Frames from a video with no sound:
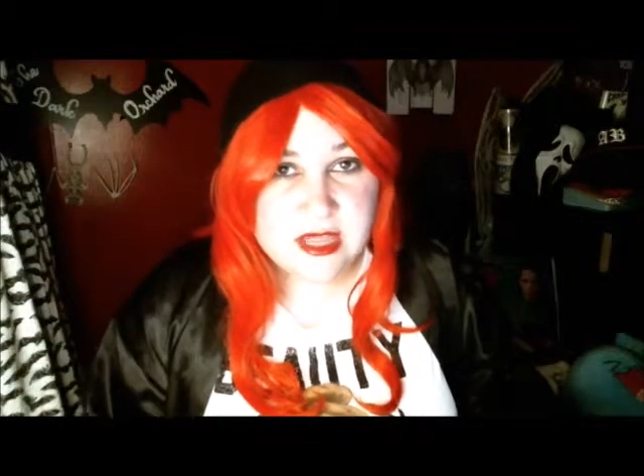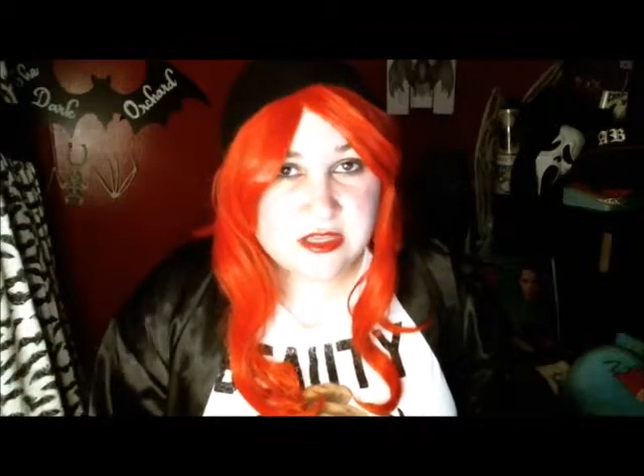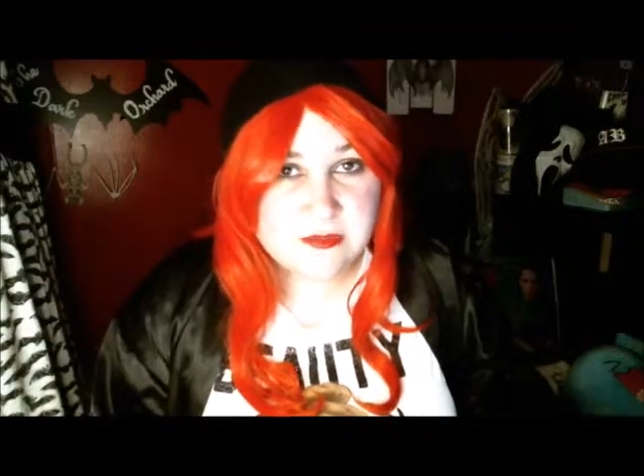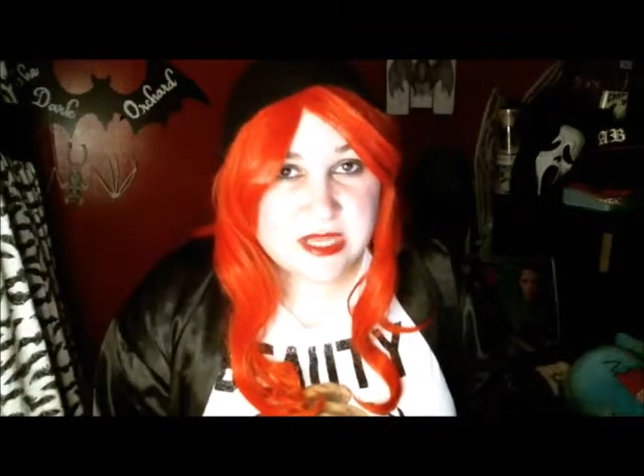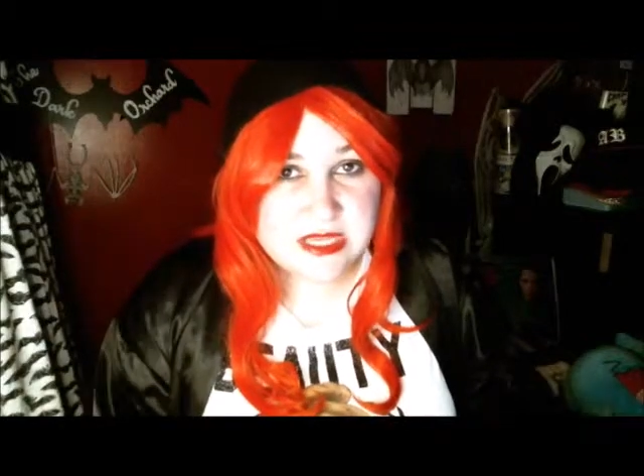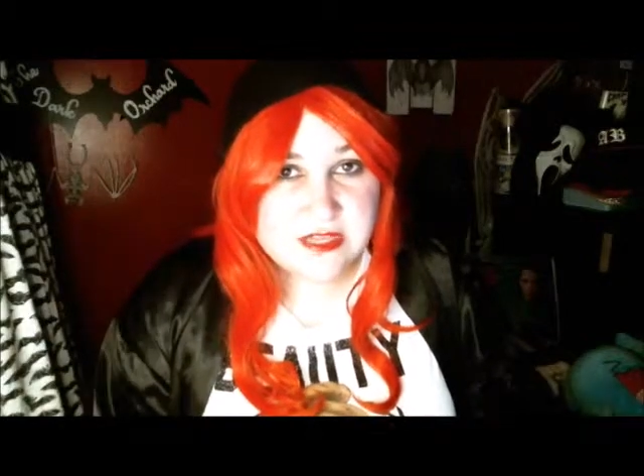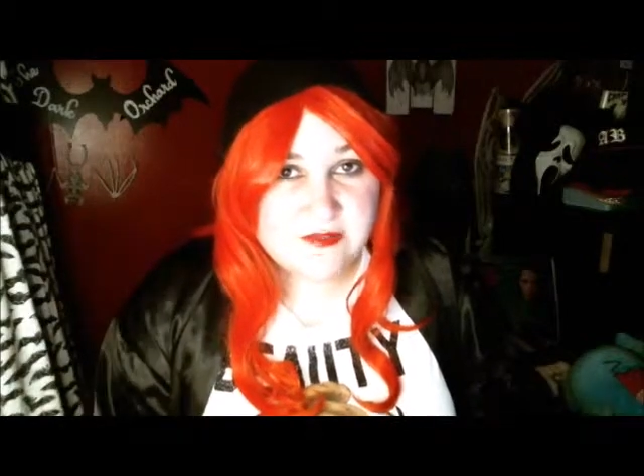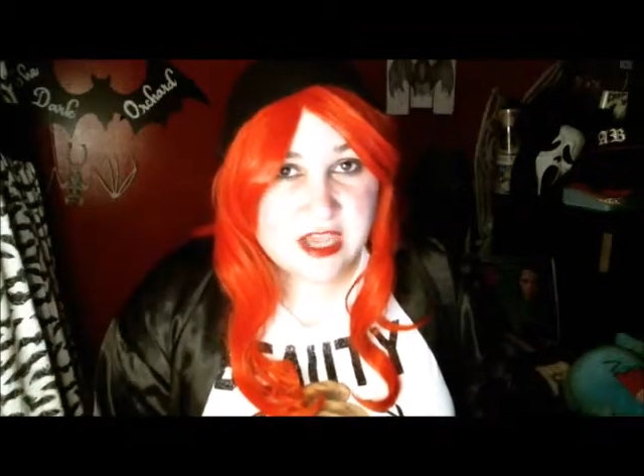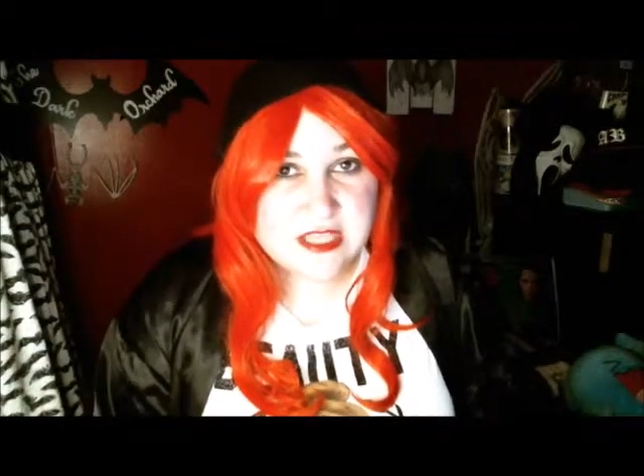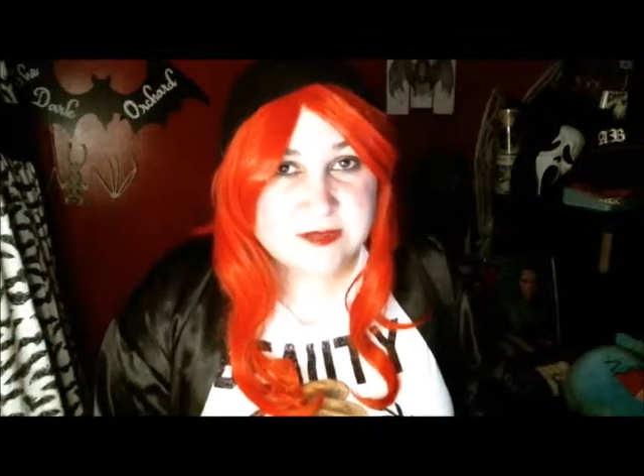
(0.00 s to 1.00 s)
competitive
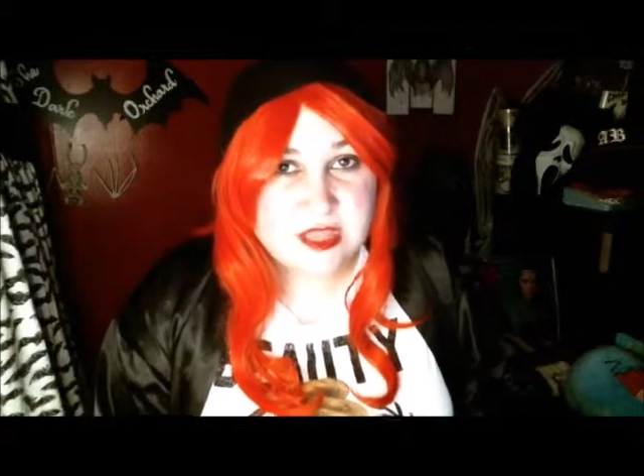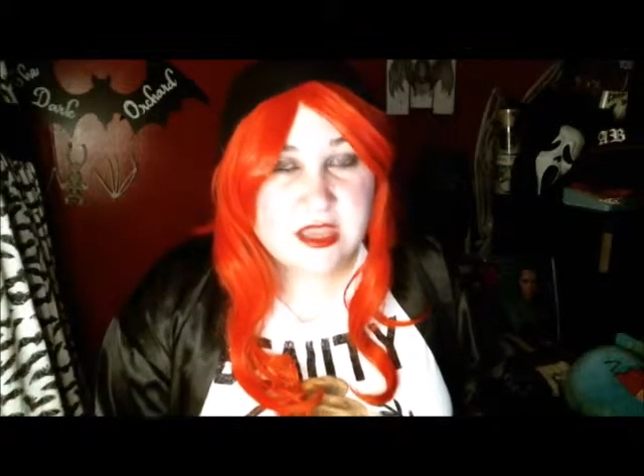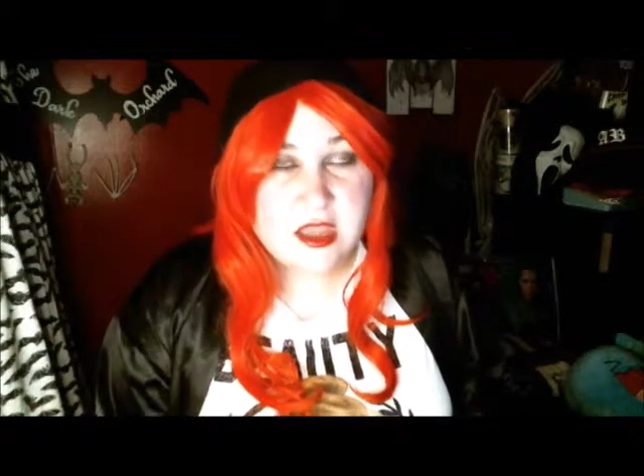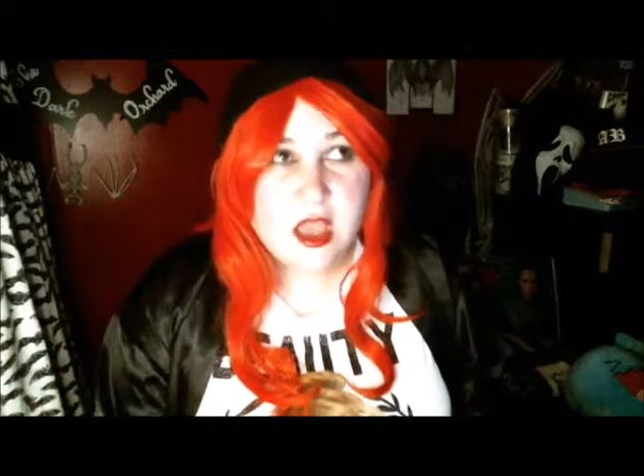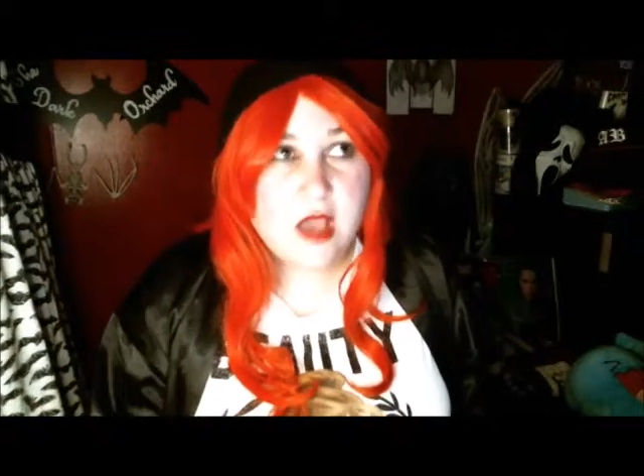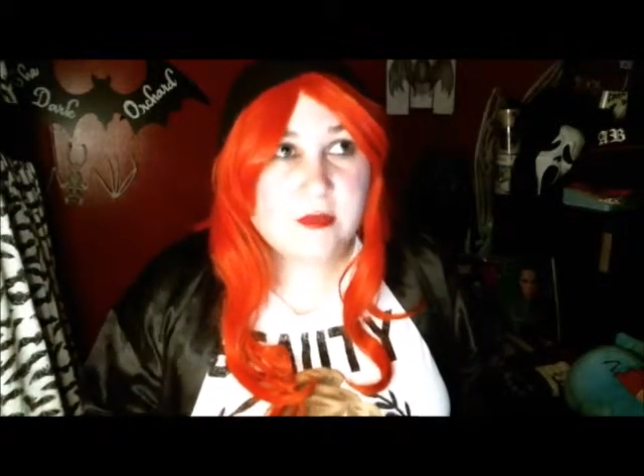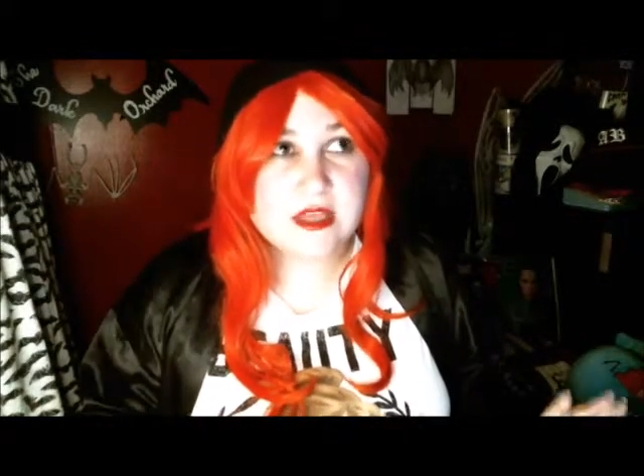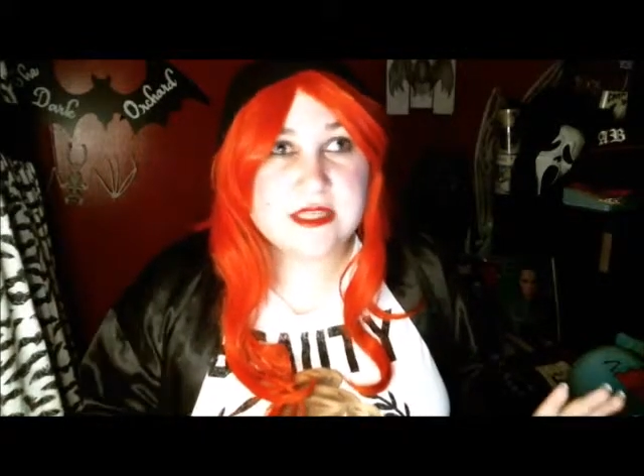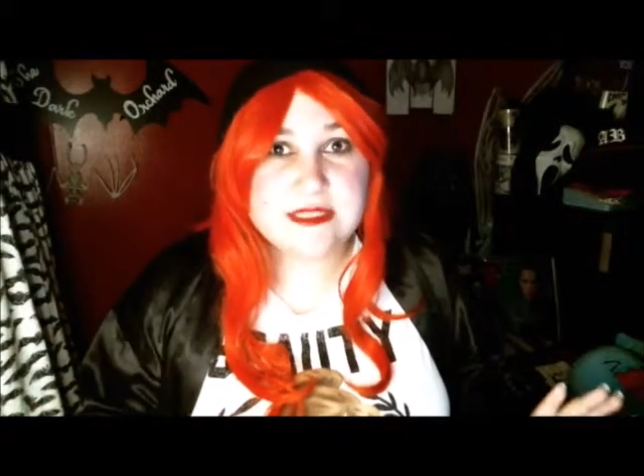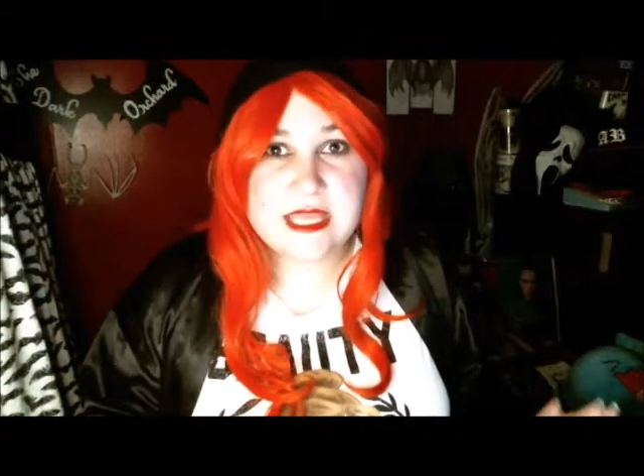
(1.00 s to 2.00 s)
cosplay,
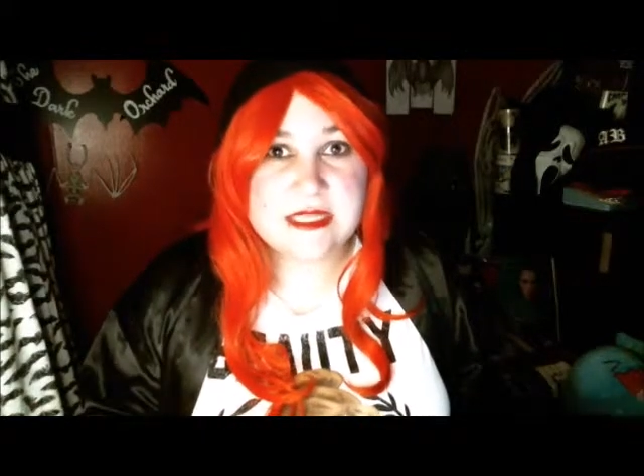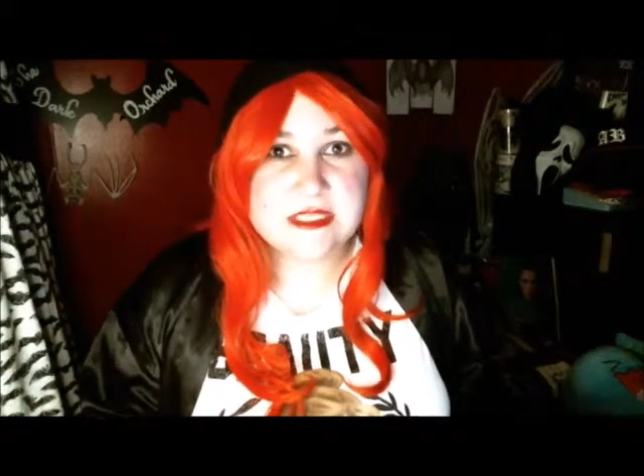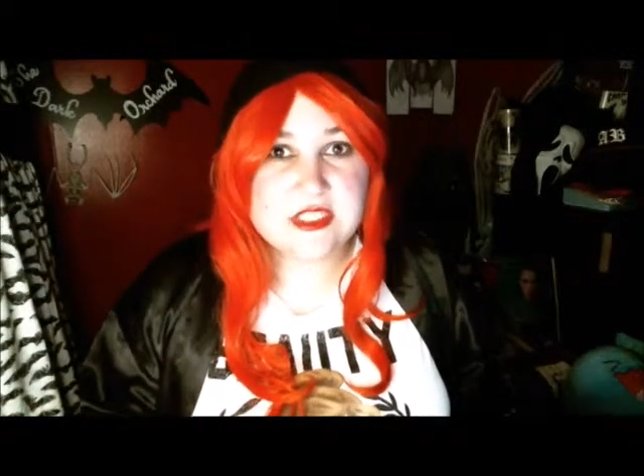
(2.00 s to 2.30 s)
because that is